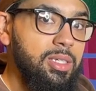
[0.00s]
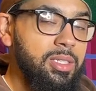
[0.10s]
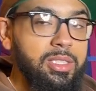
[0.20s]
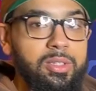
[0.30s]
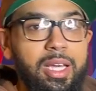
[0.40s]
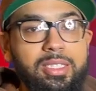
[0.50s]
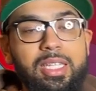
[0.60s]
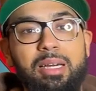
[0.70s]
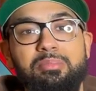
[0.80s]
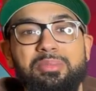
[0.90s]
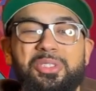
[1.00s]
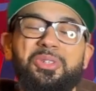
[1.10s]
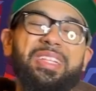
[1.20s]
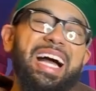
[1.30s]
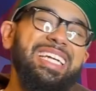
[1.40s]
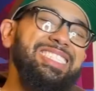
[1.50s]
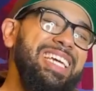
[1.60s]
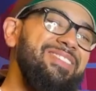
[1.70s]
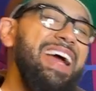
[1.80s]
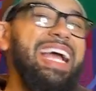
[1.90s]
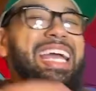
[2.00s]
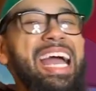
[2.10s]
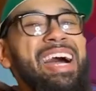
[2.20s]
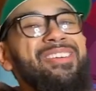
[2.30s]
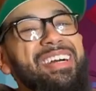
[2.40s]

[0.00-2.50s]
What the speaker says: until next time, 2 Glock J-Rock out.